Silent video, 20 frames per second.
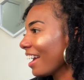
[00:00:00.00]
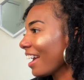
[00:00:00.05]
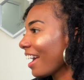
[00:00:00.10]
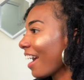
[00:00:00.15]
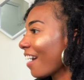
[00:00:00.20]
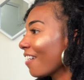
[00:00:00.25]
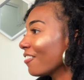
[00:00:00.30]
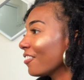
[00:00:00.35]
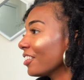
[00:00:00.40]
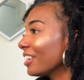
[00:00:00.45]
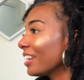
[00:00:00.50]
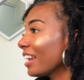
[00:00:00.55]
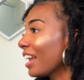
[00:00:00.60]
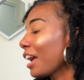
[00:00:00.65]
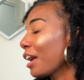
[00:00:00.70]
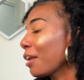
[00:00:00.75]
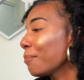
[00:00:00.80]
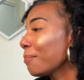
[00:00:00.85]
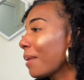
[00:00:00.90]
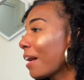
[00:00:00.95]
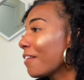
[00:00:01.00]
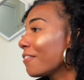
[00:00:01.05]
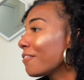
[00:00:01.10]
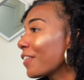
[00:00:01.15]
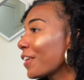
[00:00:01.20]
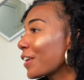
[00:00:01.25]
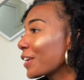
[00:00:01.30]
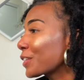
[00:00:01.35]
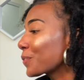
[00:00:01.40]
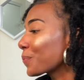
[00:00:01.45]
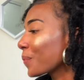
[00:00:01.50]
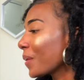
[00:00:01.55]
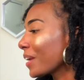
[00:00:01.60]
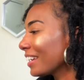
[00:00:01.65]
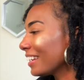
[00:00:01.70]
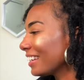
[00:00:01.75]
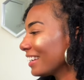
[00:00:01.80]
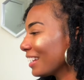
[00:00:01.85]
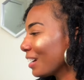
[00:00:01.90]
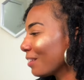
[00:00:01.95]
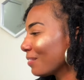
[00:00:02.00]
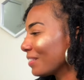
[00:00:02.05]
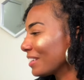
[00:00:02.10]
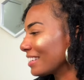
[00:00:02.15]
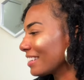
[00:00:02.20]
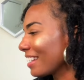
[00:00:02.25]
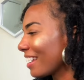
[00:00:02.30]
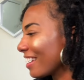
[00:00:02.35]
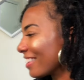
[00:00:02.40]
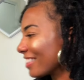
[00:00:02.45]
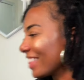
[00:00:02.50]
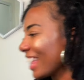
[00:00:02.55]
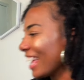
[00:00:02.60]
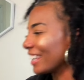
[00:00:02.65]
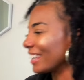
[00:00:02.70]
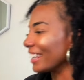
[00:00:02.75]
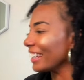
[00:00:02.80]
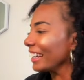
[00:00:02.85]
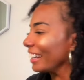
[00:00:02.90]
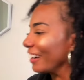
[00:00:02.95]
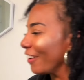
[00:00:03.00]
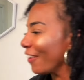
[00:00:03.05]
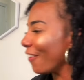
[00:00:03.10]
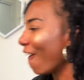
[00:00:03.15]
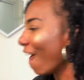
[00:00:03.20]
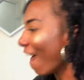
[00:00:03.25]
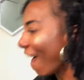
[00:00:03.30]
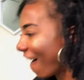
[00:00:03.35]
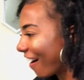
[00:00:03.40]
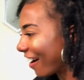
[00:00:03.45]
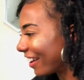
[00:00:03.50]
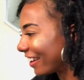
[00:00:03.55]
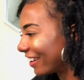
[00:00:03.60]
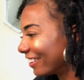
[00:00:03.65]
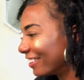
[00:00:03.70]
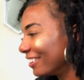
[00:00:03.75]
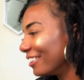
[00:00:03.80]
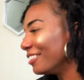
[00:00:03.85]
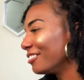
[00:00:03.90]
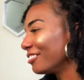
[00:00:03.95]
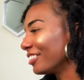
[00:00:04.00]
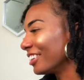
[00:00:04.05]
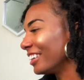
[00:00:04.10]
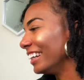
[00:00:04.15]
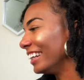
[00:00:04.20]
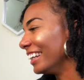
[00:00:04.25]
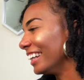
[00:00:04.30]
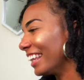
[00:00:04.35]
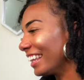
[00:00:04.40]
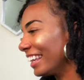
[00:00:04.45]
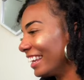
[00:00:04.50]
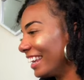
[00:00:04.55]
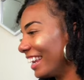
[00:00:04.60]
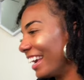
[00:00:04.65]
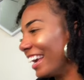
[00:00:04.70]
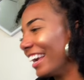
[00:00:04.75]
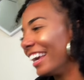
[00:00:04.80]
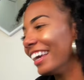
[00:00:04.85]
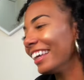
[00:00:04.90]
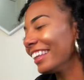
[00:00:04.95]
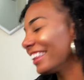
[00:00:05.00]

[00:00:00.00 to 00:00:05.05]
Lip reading: Every day by first waking up and saying, thank you, God, for another day.